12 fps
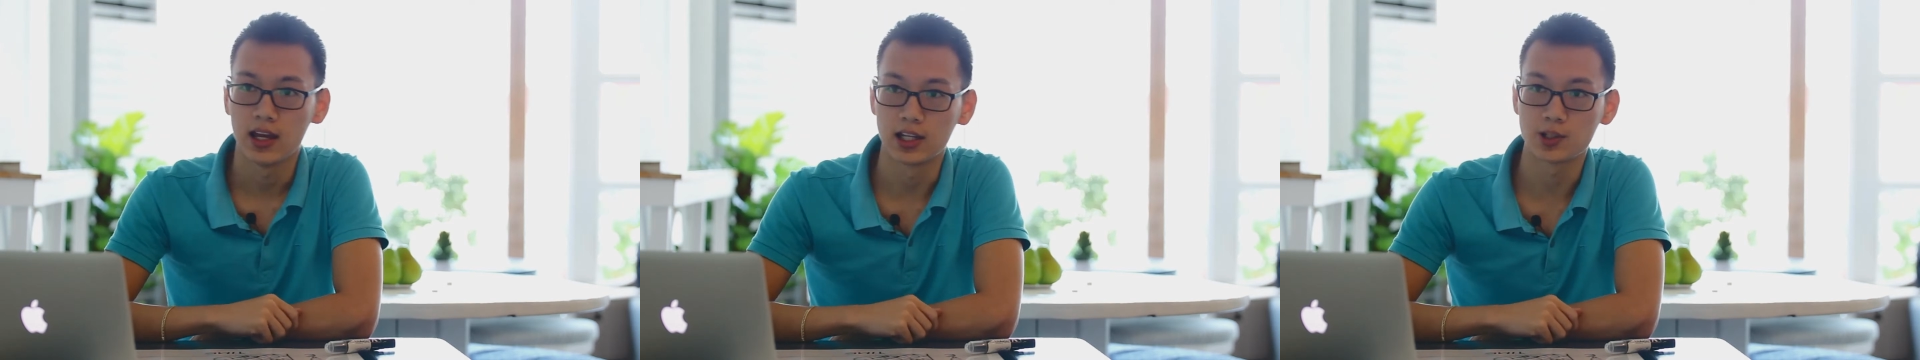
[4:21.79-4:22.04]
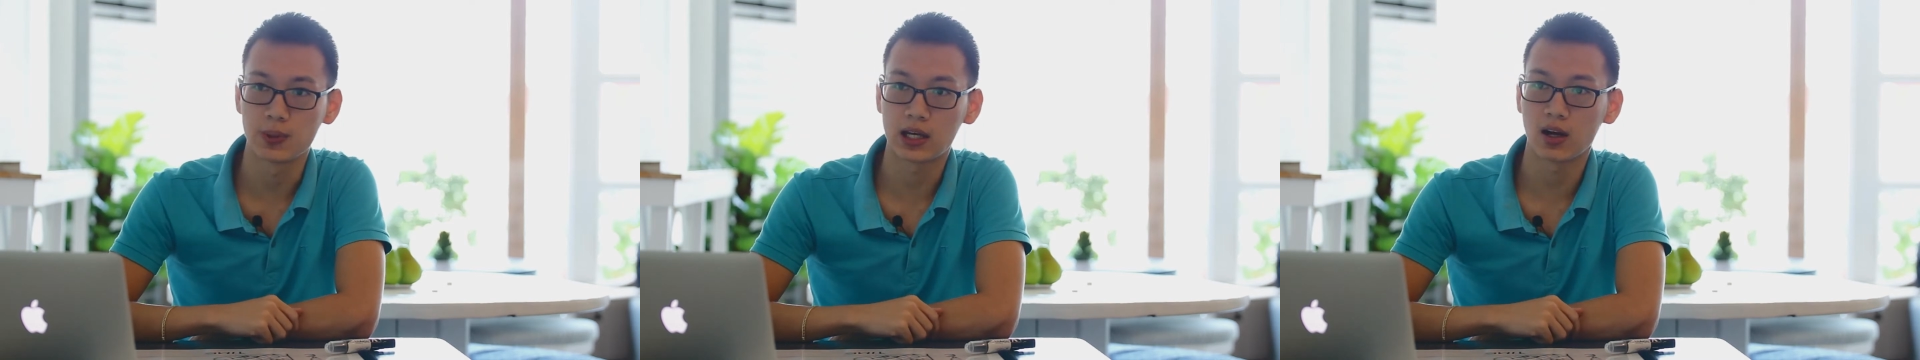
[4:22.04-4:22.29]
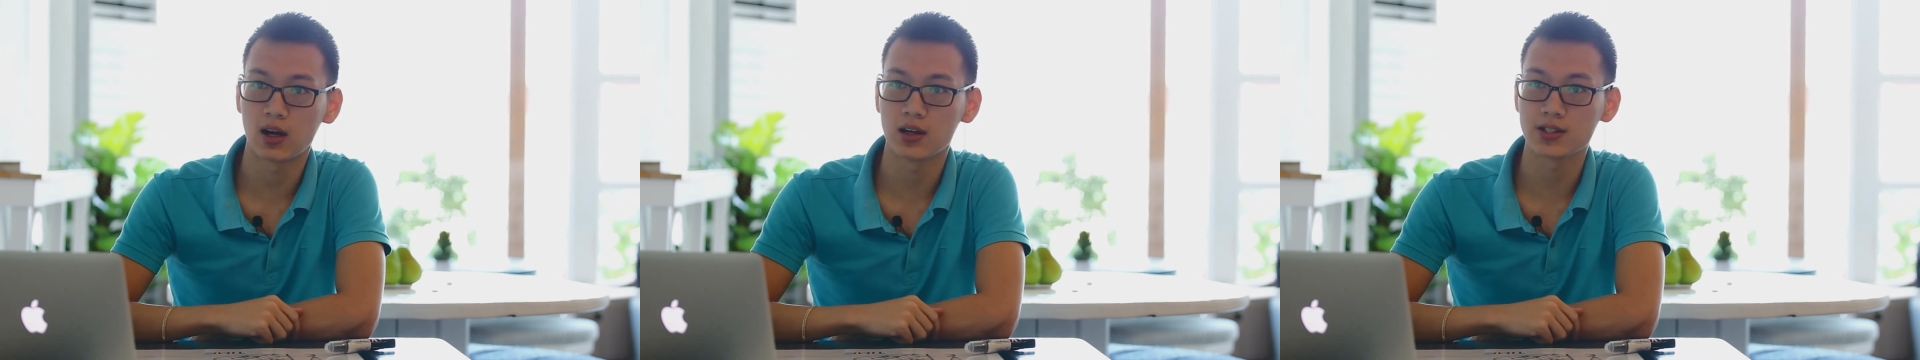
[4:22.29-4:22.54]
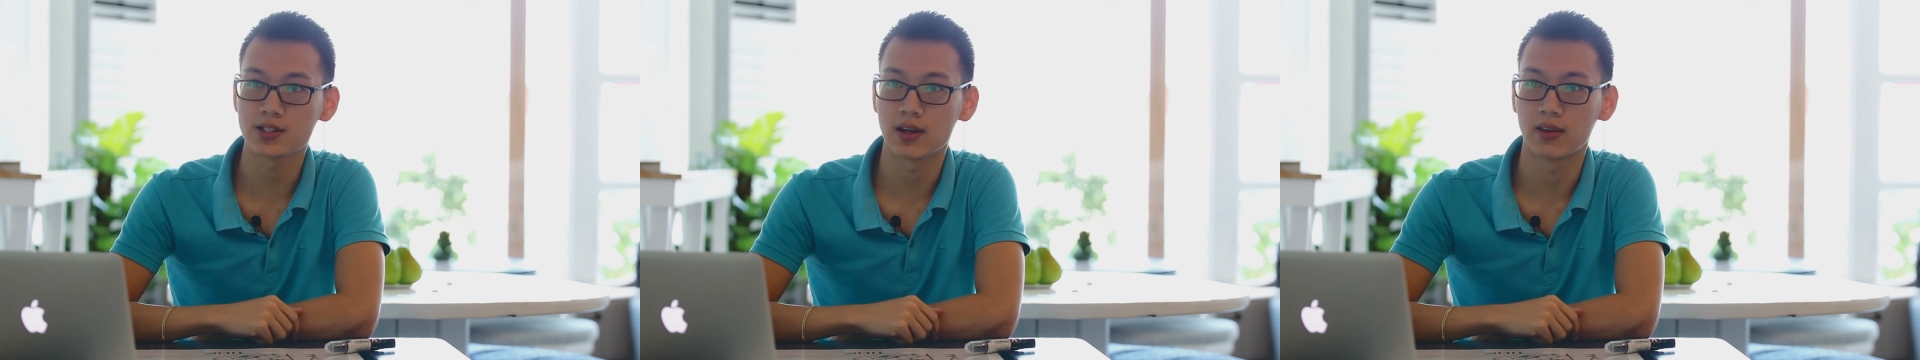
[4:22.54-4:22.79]
It's
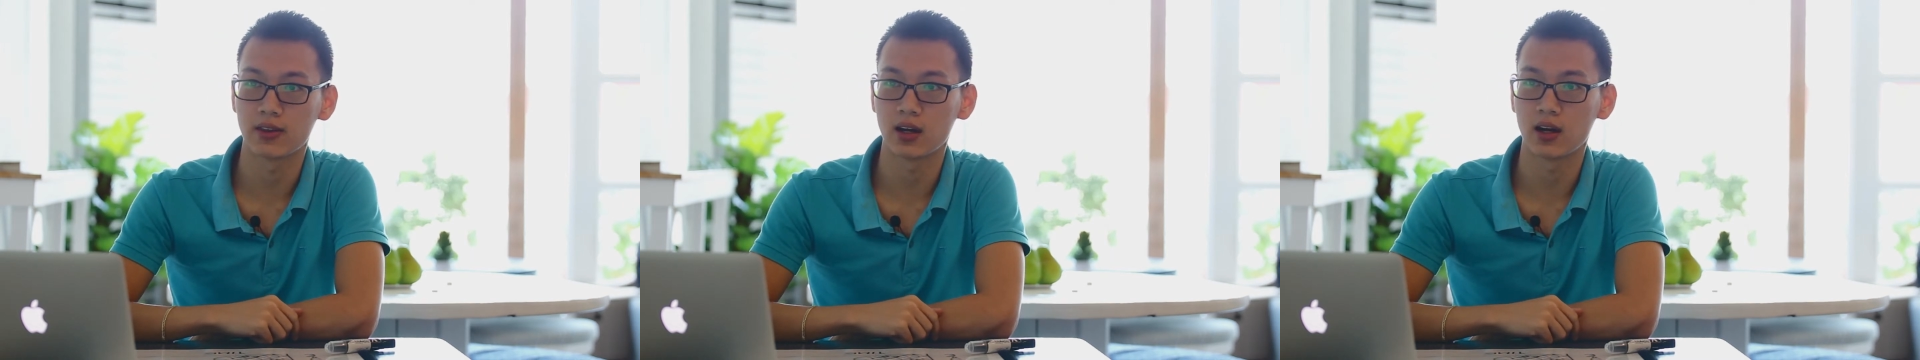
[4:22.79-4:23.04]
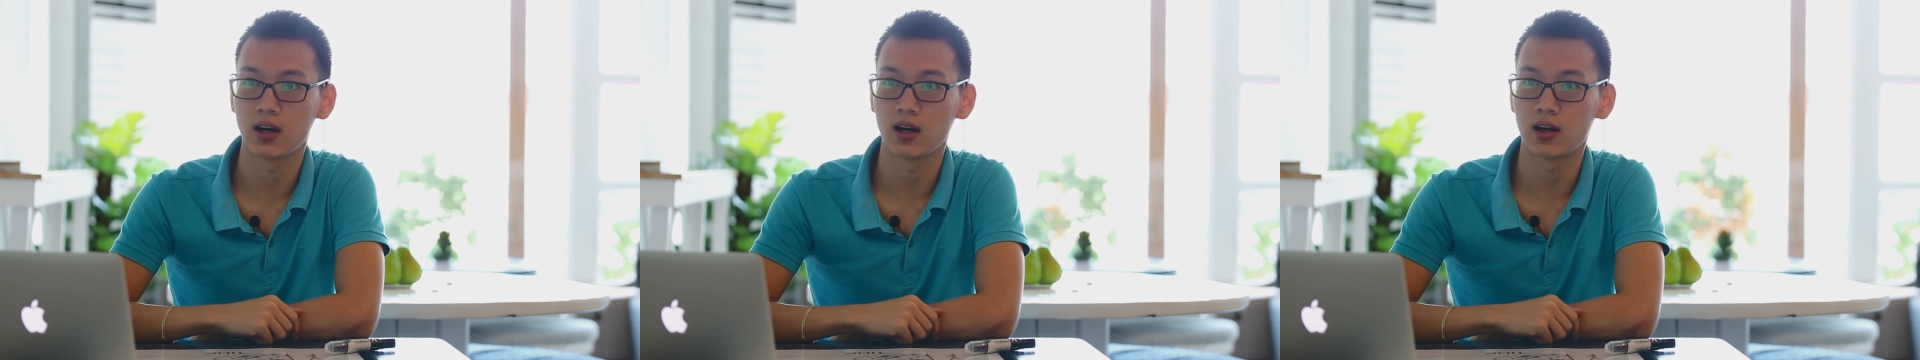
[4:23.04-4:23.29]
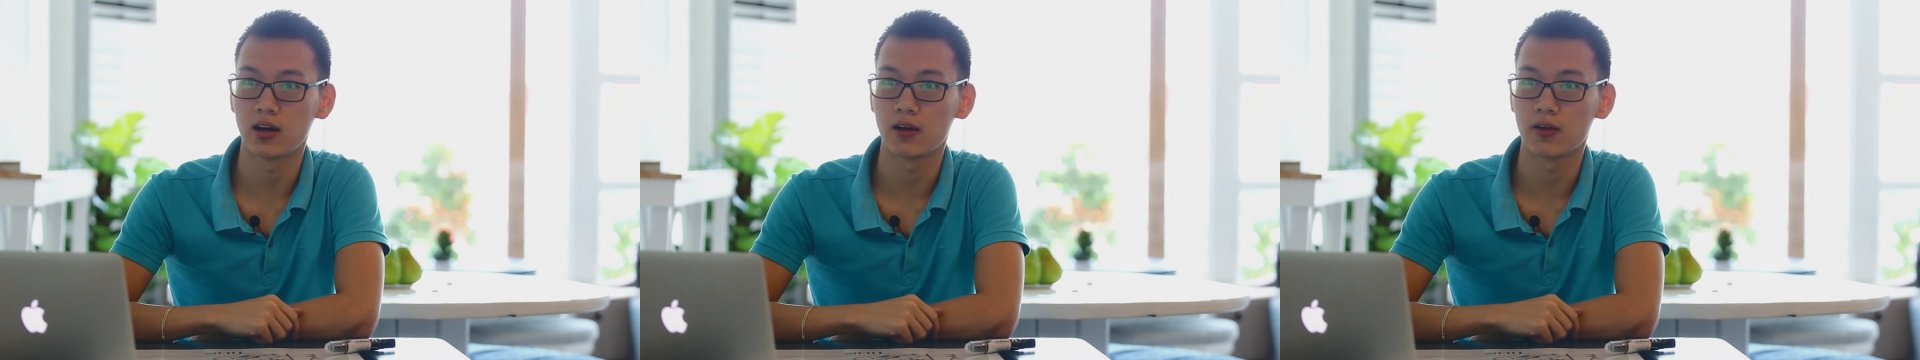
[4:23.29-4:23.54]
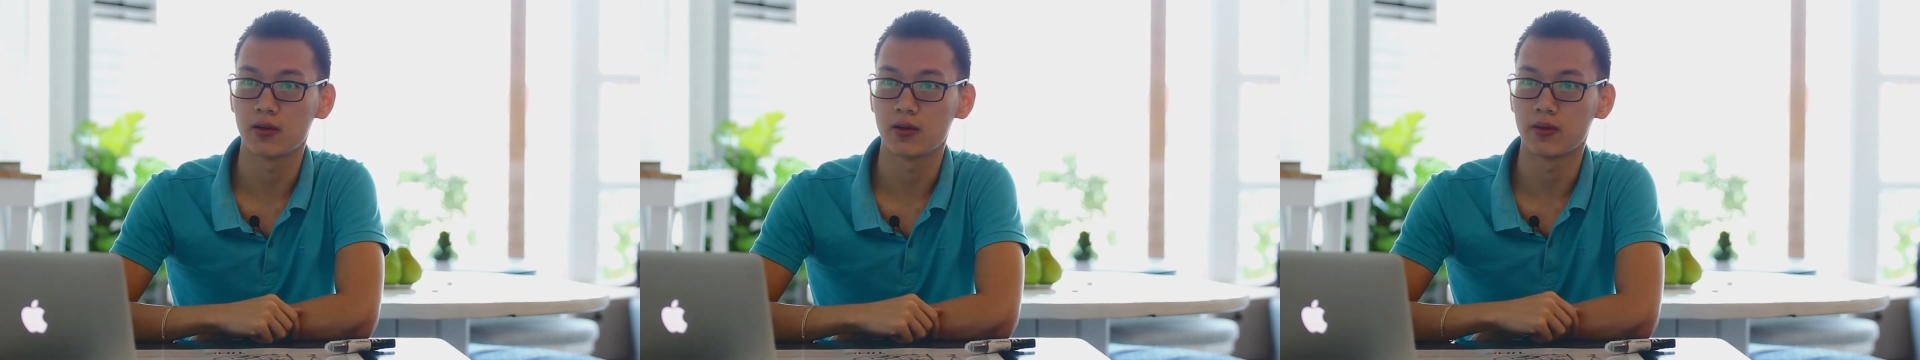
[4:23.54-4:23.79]
because
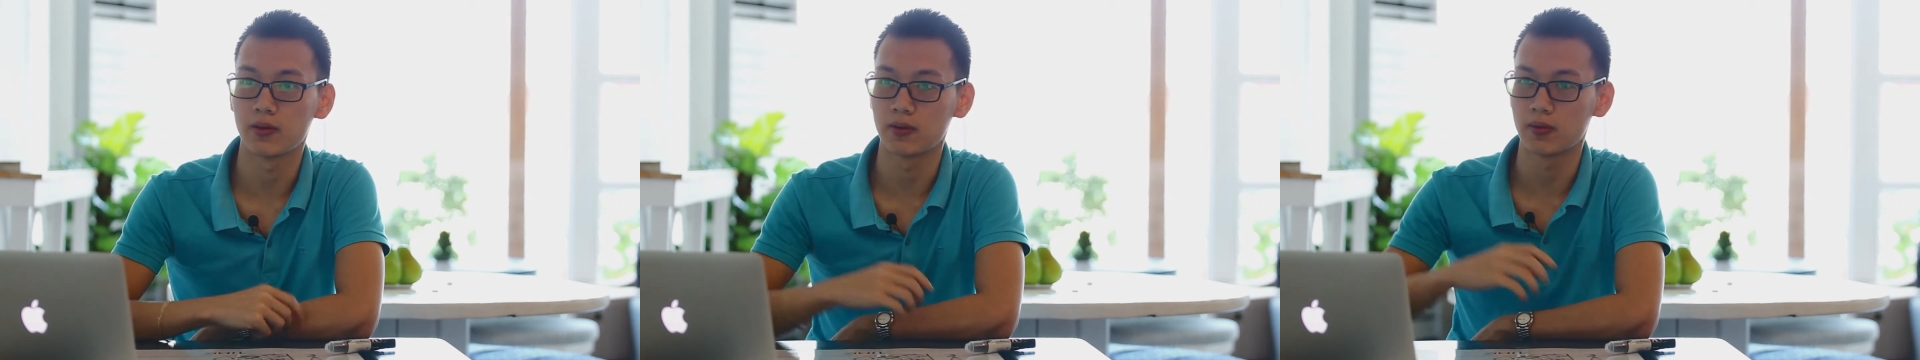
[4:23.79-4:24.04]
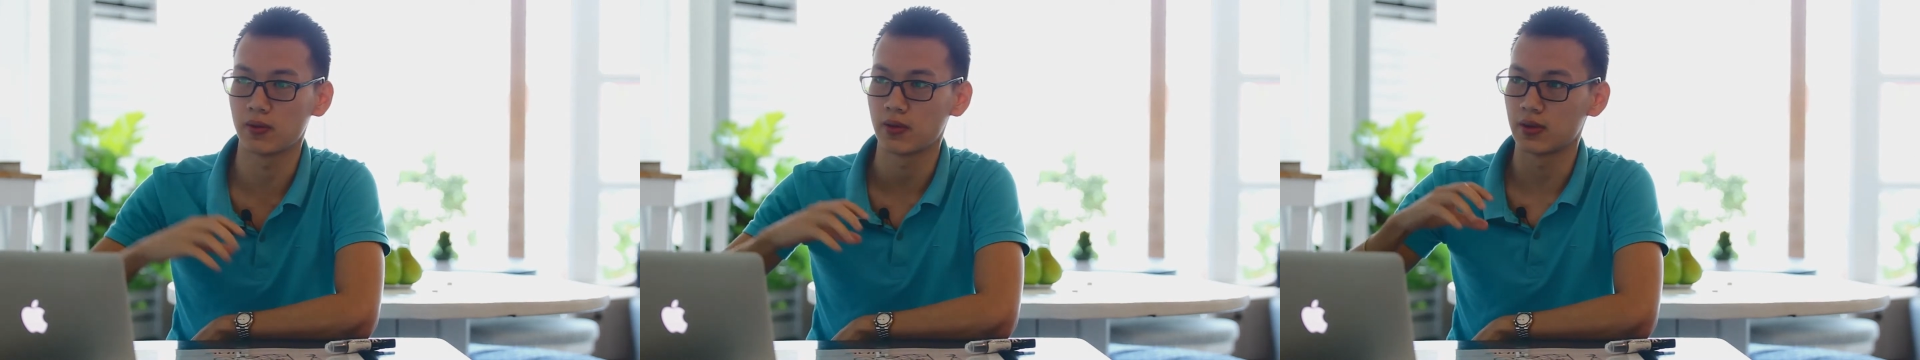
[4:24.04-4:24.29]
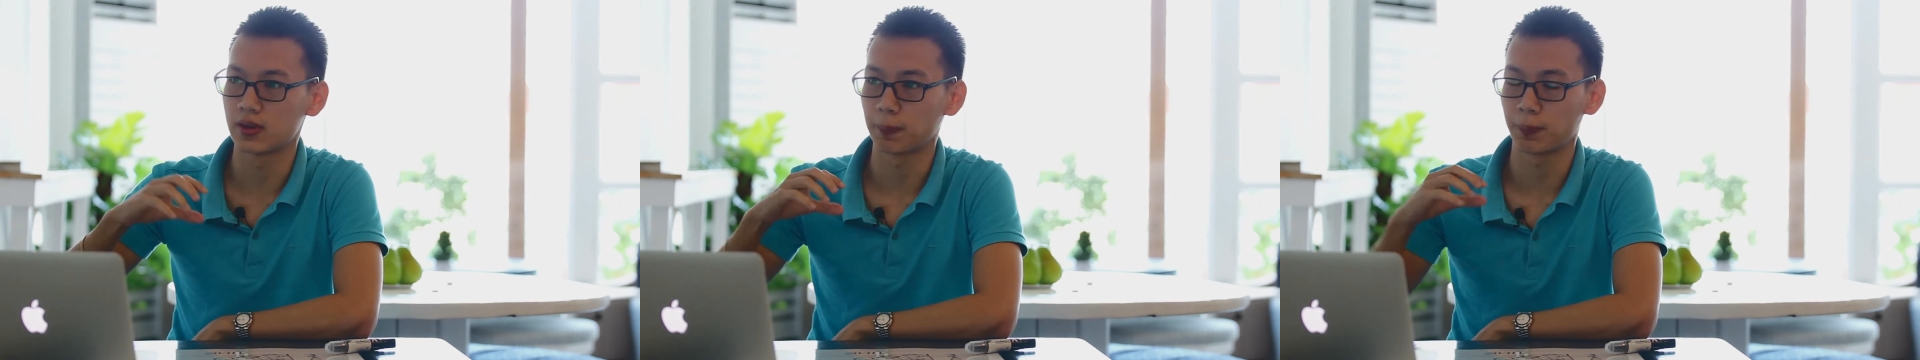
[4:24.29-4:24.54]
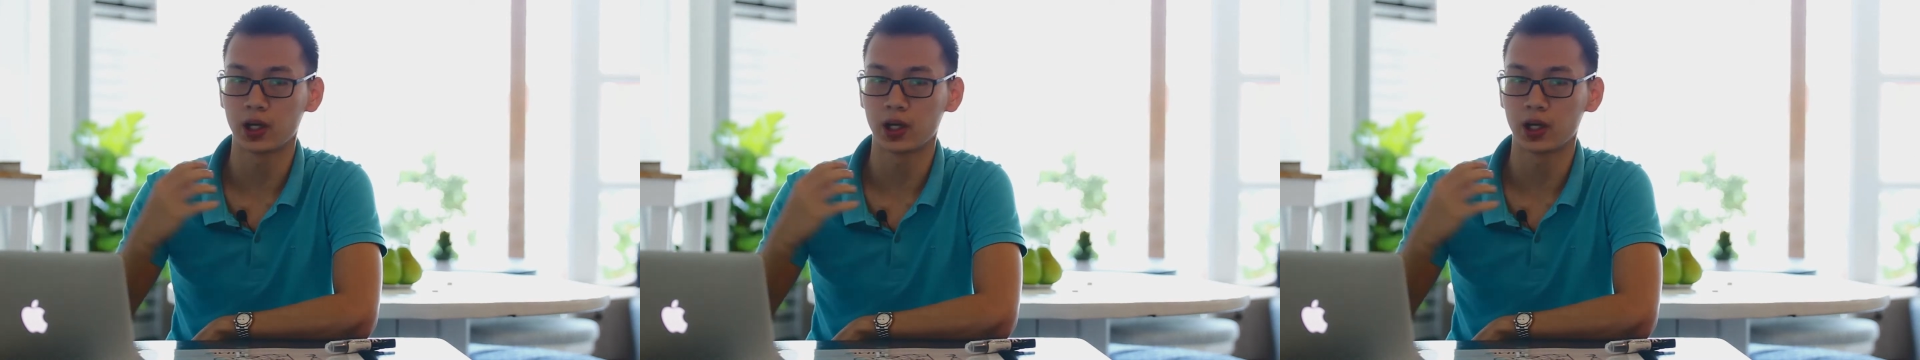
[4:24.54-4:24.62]
the